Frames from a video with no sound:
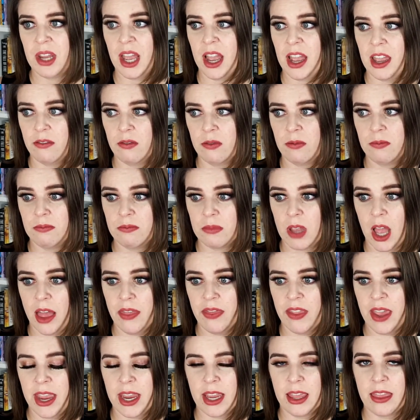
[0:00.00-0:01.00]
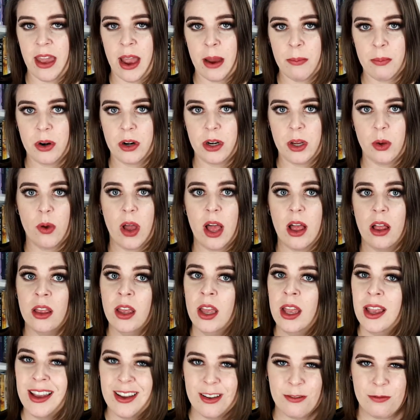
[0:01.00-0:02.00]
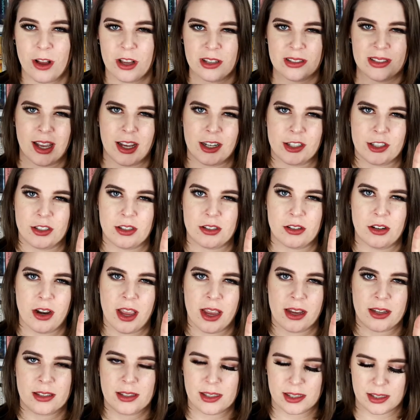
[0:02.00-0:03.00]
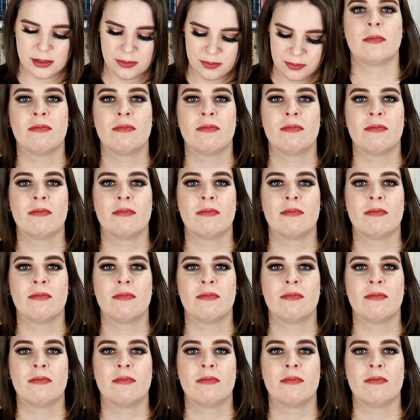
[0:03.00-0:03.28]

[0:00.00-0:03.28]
I've gotten the hang of that pretty well. False lashes are next.